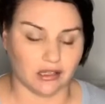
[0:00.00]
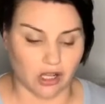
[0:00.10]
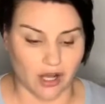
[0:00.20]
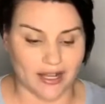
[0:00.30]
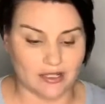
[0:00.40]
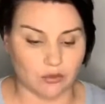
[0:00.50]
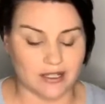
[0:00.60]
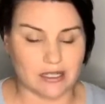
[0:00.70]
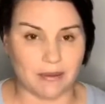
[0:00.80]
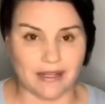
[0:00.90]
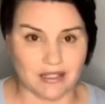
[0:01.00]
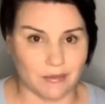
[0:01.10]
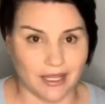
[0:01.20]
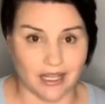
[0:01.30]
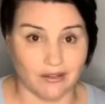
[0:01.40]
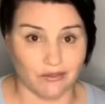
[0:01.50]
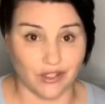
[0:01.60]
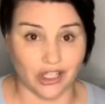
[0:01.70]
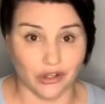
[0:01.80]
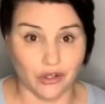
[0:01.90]
Clients want to speak to me in a
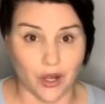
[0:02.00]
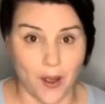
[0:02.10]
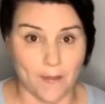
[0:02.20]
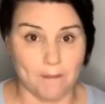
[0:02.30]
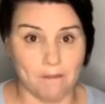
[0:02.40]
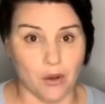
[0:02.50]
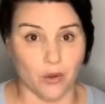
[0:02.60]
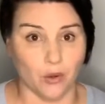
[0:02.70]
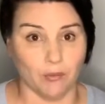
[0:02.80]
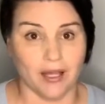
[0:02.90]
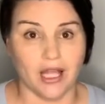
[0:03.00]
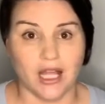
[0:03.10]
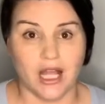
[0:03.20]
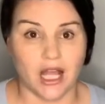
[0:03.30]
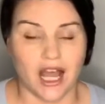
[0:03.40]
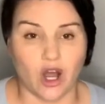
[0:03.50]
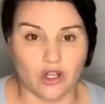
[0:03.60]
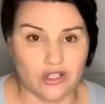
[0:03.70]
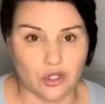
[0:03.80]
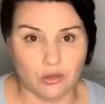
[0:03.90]
video, boom,
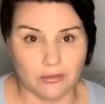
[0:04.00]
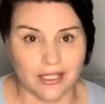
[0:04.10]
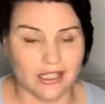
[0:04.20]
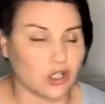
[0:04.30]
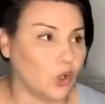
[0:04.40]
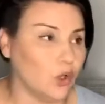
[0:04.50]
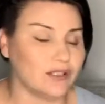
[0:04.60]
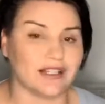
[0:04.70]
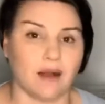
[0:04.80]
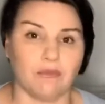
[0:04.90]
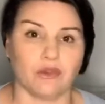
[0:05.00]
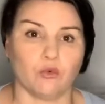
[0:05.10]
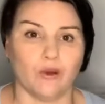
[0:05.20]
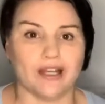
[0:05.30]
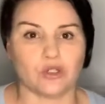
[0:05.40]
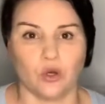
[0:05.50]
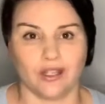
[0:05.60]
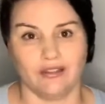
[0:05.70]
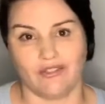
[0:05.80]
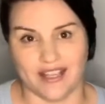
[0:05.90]
Zoom link hooked up, we're
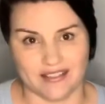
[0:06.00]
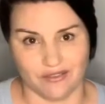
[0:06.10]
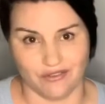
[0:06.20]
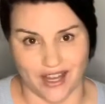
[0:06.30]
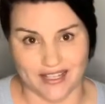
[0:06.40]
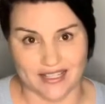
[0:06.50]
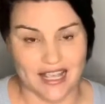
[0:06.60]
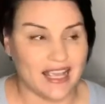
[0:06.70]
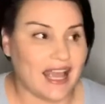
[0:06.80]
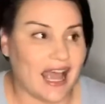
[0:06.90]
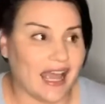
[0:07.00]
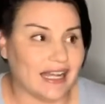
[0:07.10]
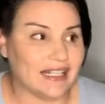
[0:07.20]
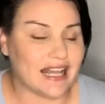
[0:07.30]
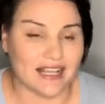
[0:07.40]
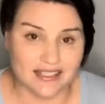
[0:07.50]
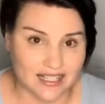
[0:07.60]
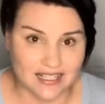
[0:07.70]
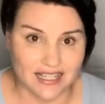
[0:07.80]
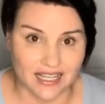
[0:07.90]
talking face to face. And as
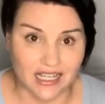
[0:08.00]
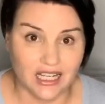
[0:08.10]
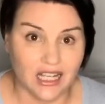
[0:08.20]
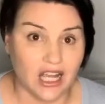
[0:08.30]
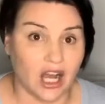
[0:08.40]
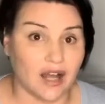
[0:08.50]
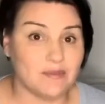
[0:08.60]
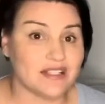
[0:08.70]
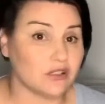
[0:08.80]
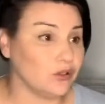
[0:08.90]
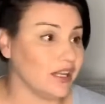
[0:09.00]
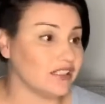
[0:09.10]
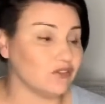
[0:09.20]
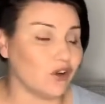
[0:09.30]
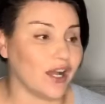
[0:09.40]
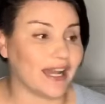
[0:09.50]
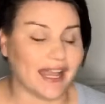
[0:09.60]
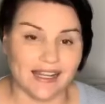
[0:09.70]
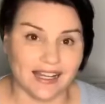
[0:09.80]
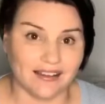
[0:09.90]
I said, I'm still yet to find
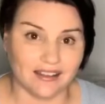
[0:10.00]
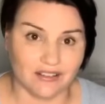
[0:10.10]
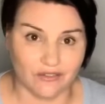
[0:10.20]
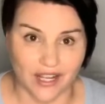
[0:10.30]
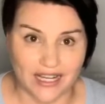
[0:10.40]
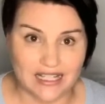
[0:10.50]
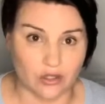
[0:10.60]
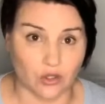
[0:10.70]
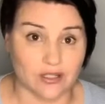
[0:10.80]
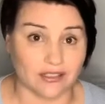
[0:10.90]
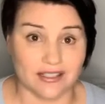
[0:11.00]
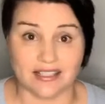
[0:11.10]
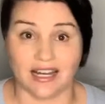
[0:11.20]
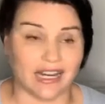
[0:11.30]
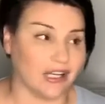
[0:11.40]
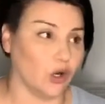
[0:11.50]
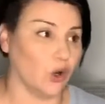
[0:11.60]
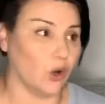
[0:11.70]
any other conveyancer or solicitor in